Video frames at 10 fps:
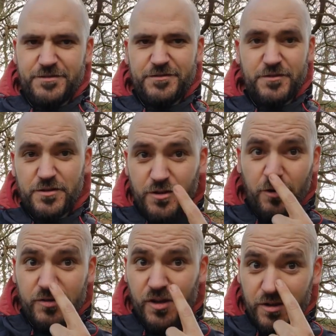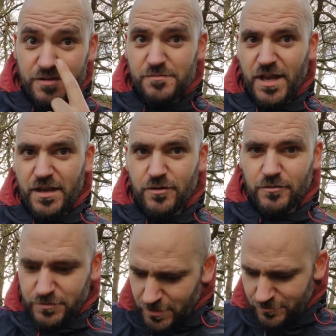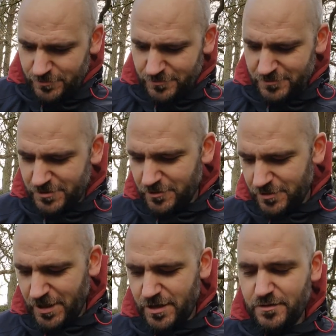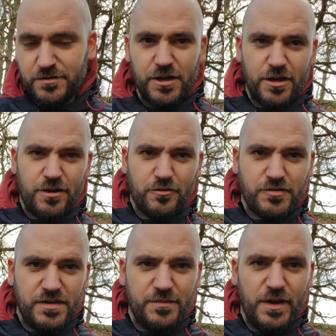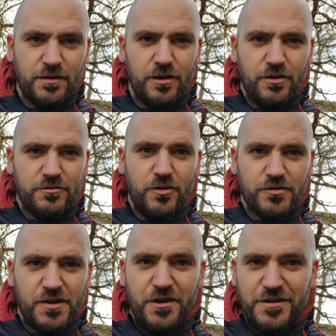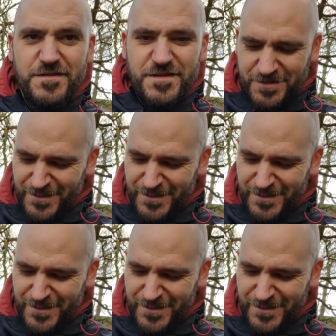Or the nose hairs. I'm getting old now, so I'm getting crusty big long nose hairs.